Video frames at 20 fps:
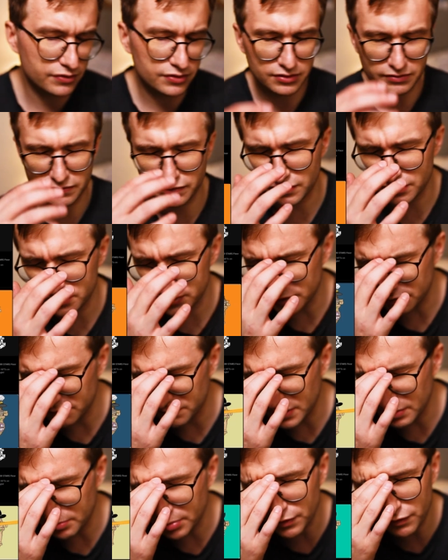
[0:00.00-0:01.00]
for for
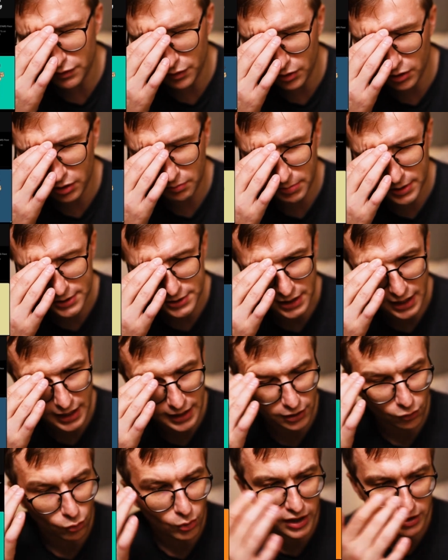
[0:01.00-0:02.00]
something before, but
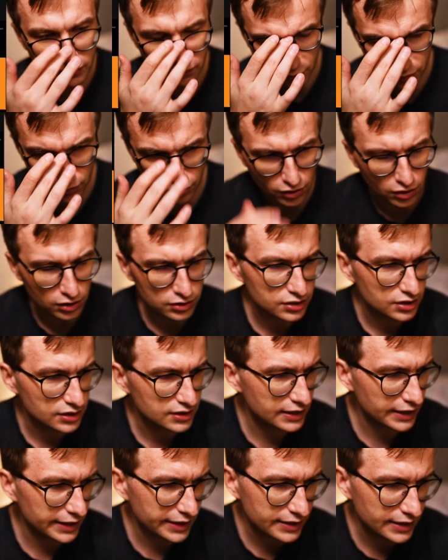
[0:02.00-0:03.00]
I quite forgot.
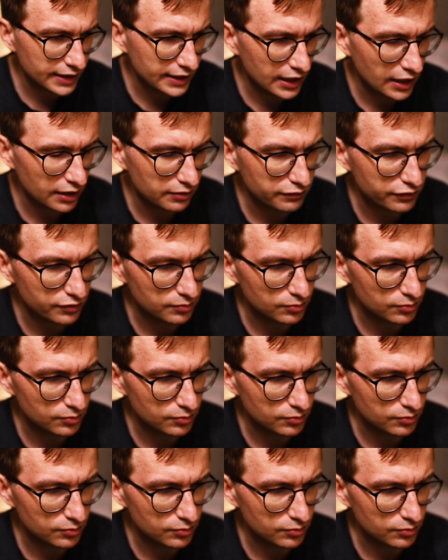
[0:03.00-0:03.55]
They they came